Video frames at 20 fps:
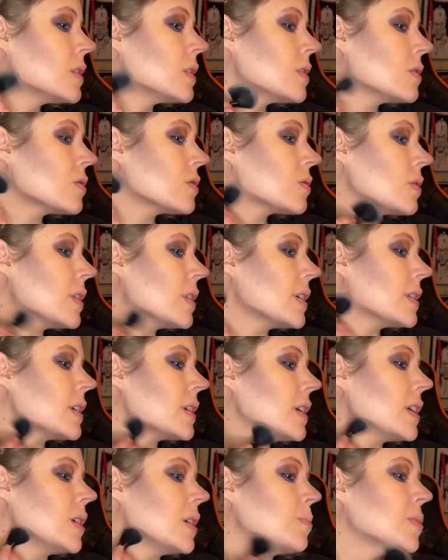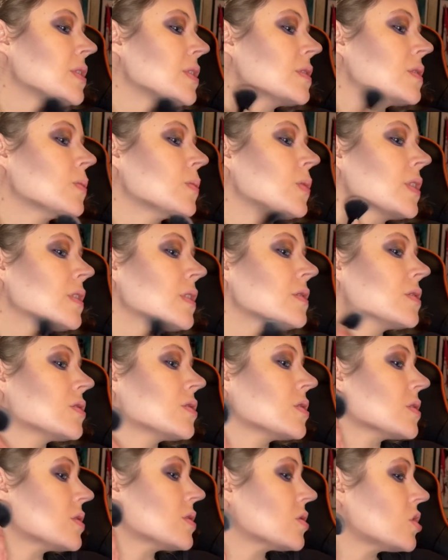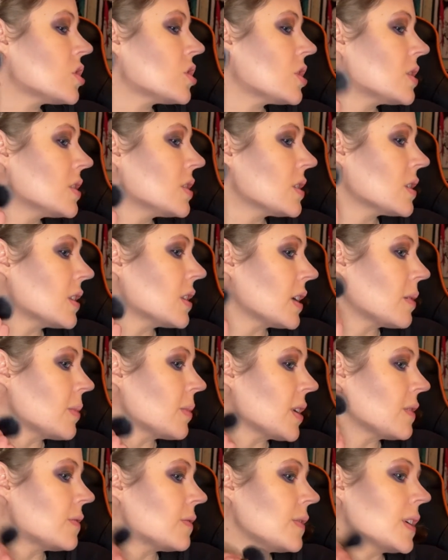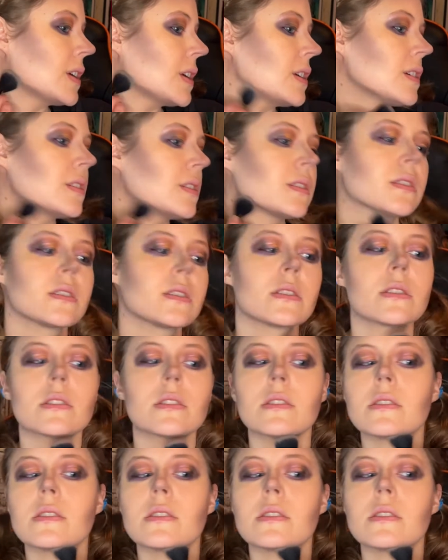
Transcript: Trying to keep it to where it's just chiseling my face.